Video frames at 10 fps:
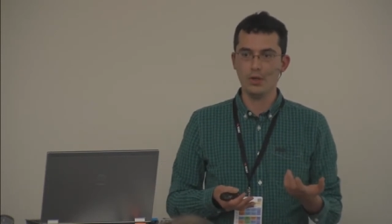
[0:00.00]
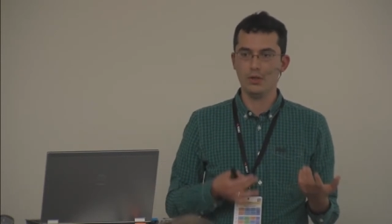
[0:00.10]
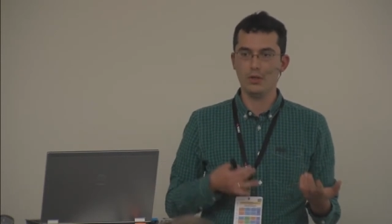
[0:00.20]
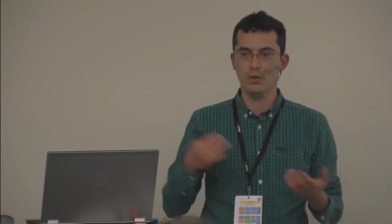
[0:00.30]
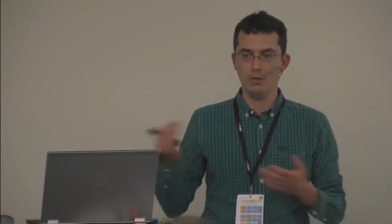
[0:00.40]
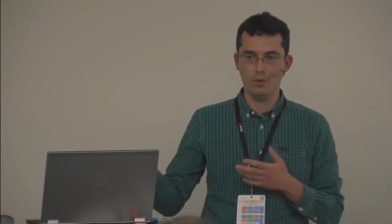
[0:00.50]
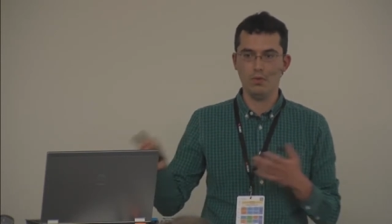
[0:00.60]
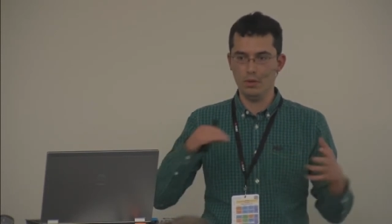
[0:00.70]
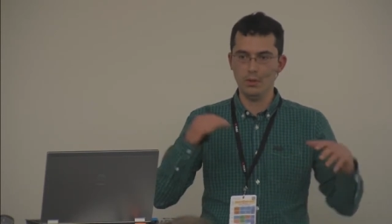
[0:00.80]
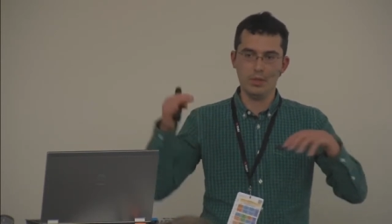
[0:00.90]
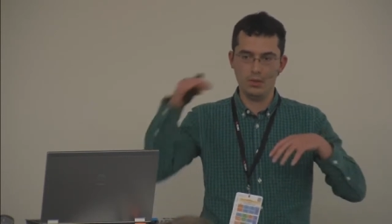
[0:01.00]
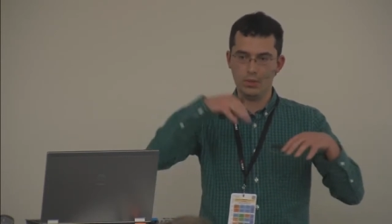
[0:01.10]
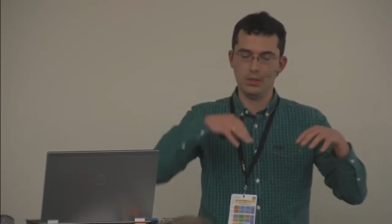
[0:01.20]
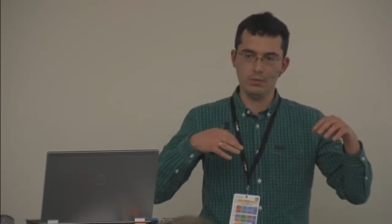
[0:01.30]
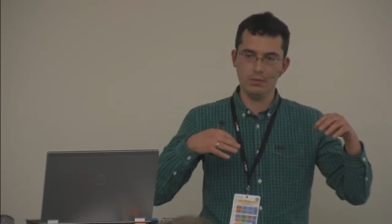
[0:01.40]
So I mean, there
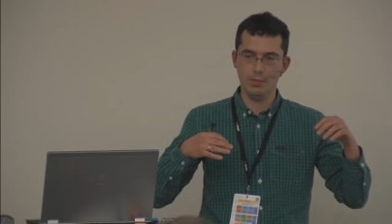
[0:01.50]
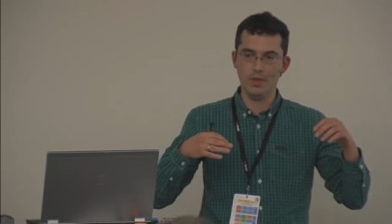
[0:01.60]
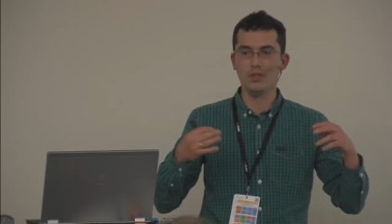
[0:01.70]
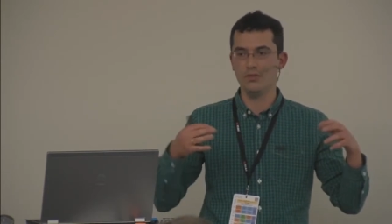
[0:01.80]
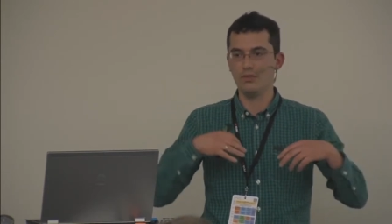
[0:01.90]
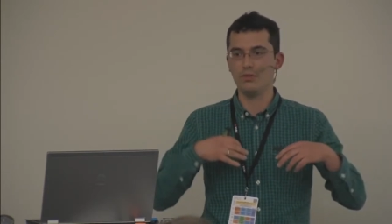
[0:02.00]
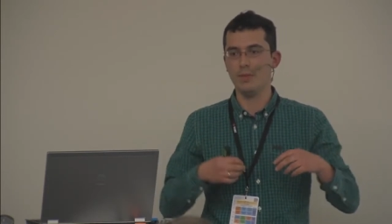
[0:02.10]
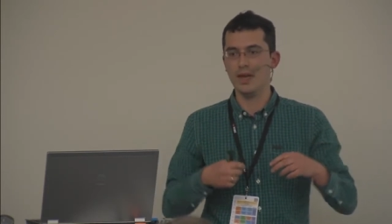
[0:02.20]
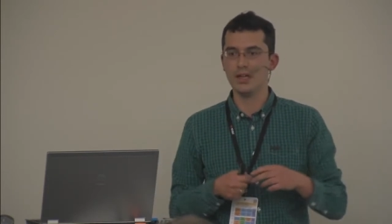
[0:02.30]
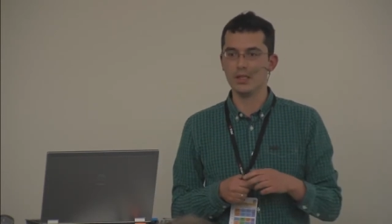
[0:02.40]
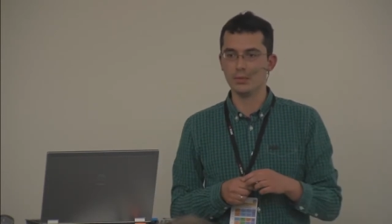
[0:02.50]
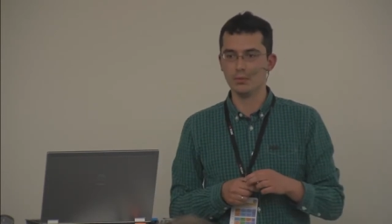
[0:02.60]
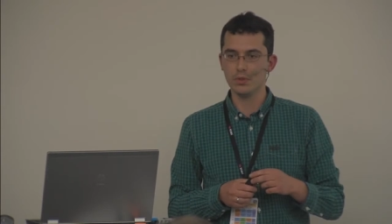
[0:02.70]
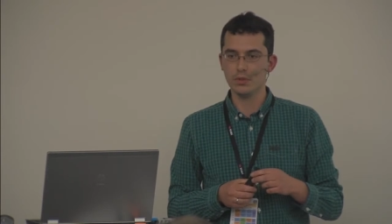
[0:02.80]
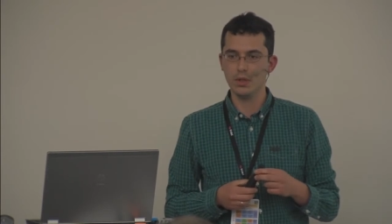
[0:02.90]
was a bunch of different
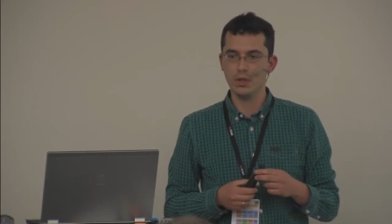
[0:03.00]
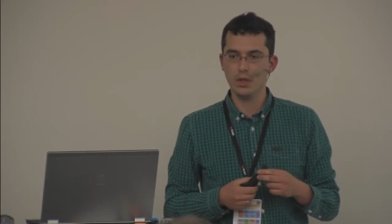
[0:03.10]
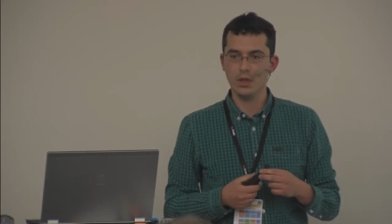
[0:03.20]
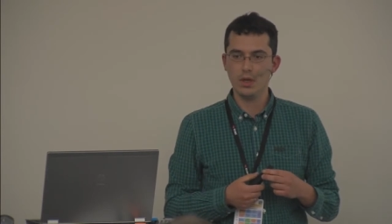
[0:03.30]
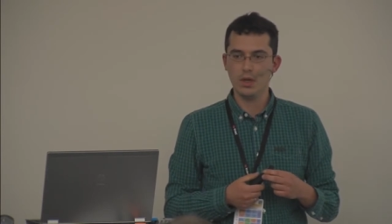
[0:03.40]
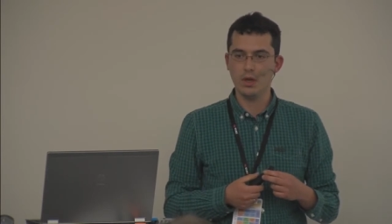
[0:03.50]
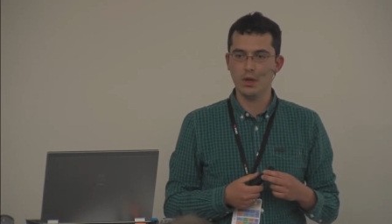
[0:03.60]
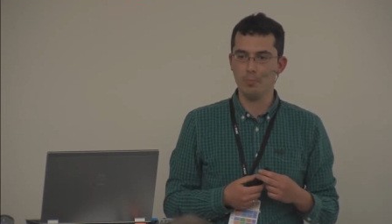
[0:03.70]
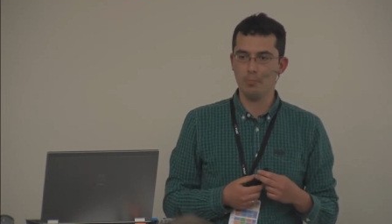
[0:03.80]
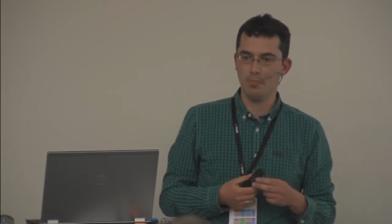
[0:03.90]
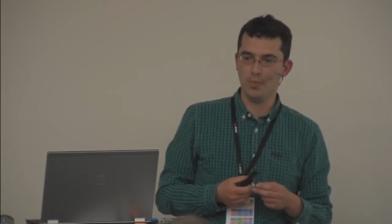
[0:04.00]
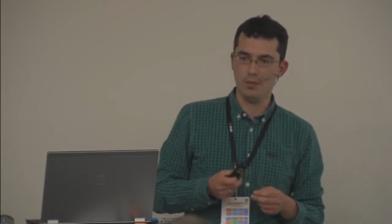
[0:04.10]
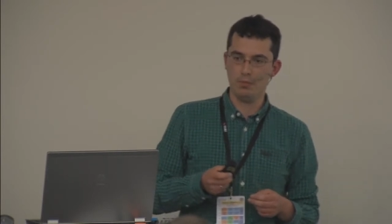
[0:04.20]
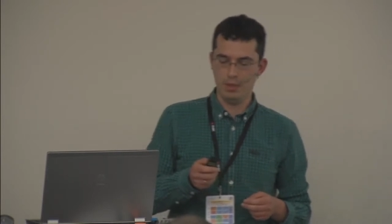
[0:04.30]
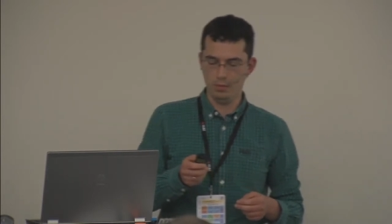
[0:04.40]
mechanisms um,
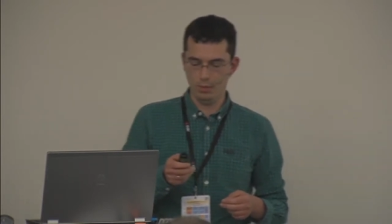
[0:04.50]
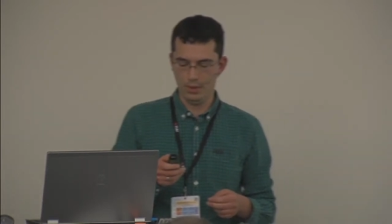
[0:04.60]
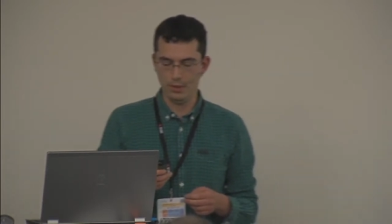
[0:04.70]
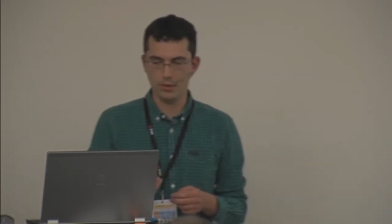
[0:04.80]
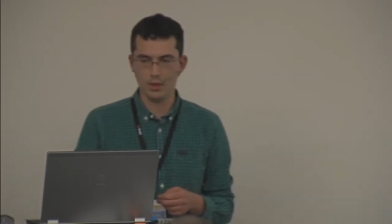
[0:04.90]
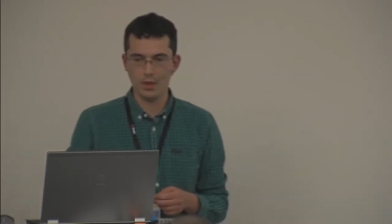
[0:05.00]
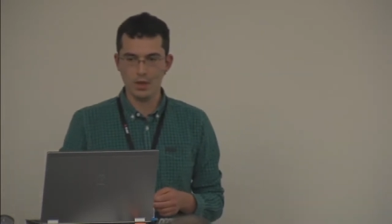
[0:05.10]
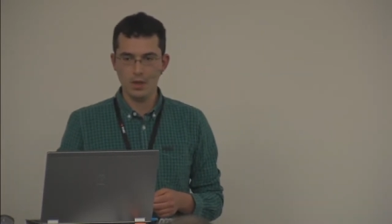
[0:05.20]
that people were using.